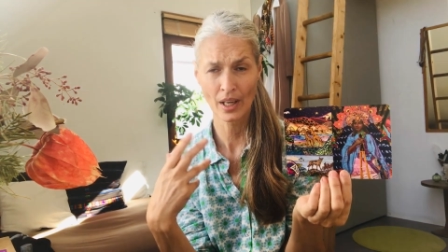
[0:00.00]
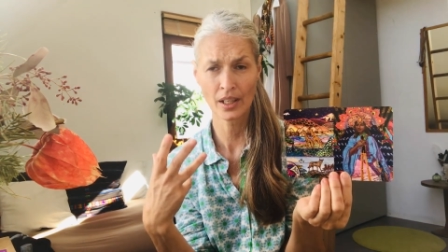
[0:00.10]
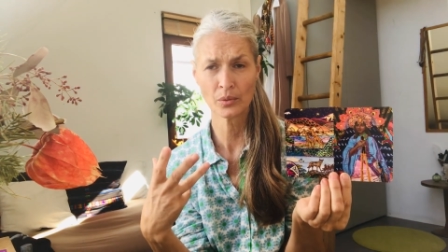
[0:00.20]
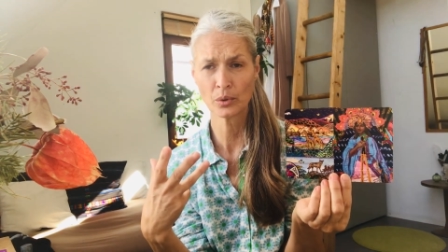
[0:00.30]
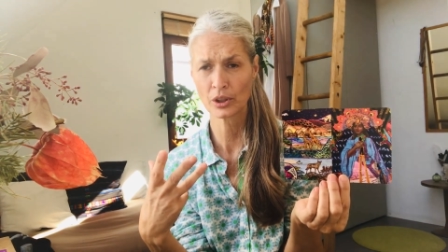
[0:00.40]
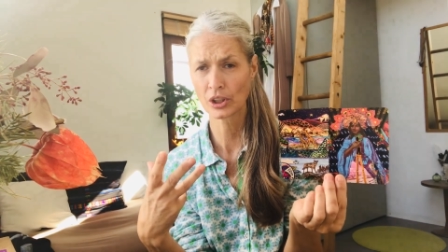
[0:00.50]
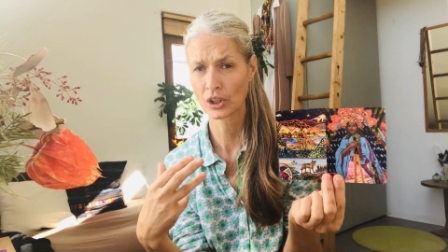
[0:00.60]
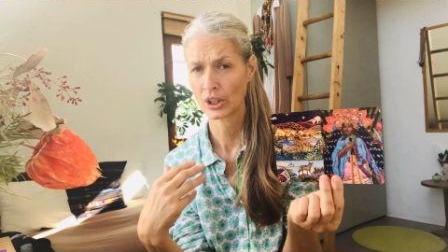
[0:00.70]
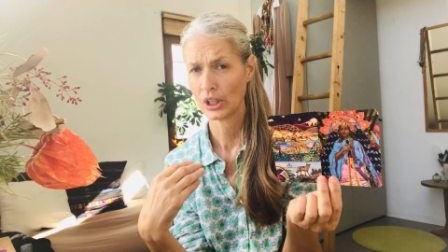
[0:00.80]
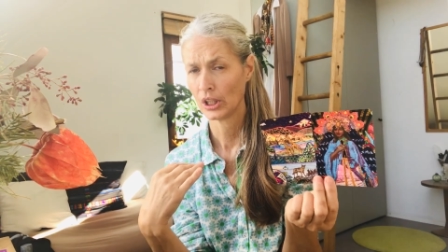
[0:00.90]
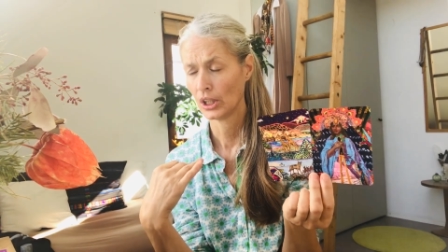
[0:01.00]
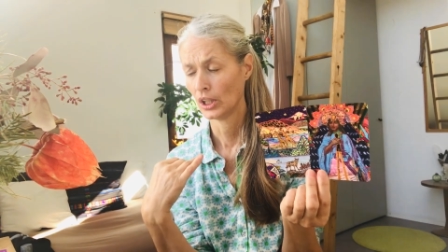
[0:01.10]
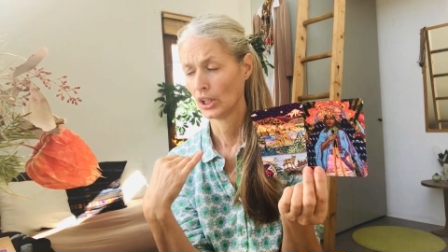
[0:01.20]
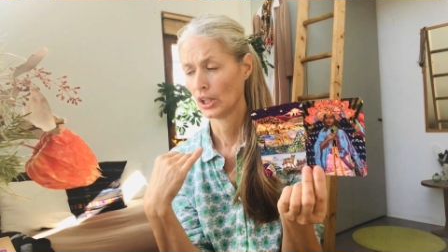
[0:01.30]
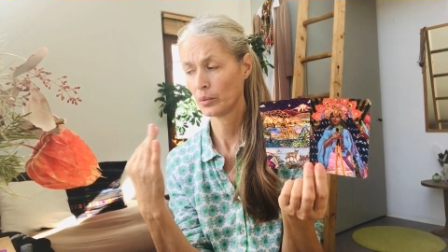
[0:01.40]
I work
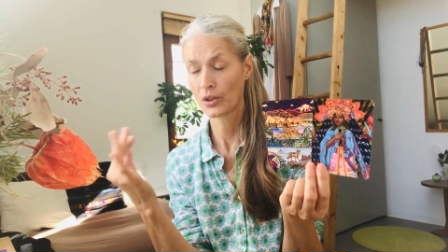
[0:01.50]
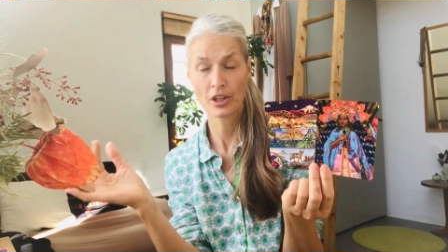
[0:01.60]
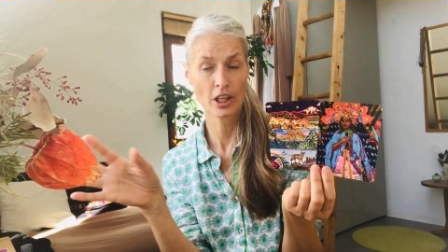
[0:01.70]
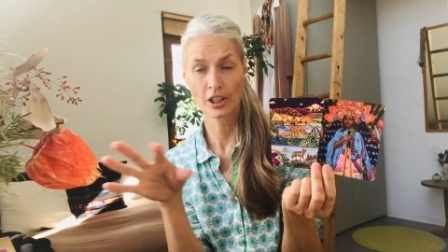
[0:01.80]
with the